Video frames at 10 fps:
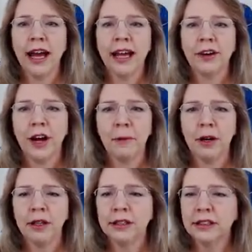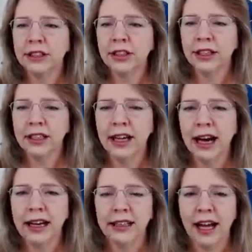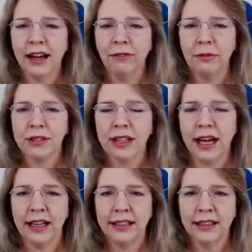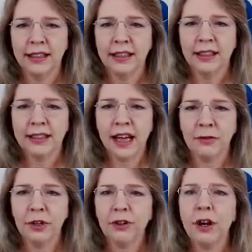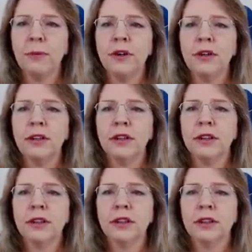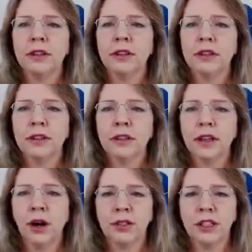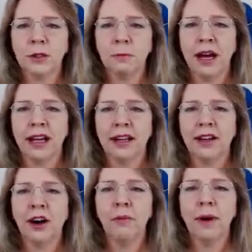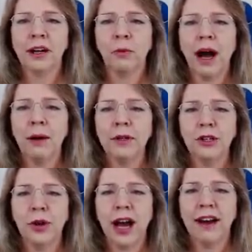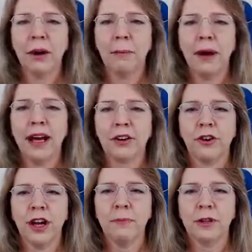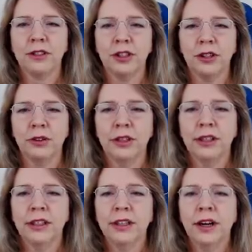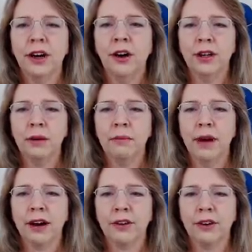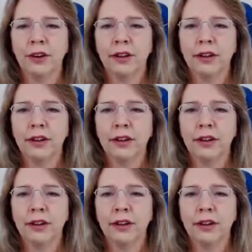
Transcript: Hey, creeper. Good night alive. What was that? Is that a real creeper? Oh, it's his pet. Oh my god, why would you have a pet creeper, dude? Holy mackerel.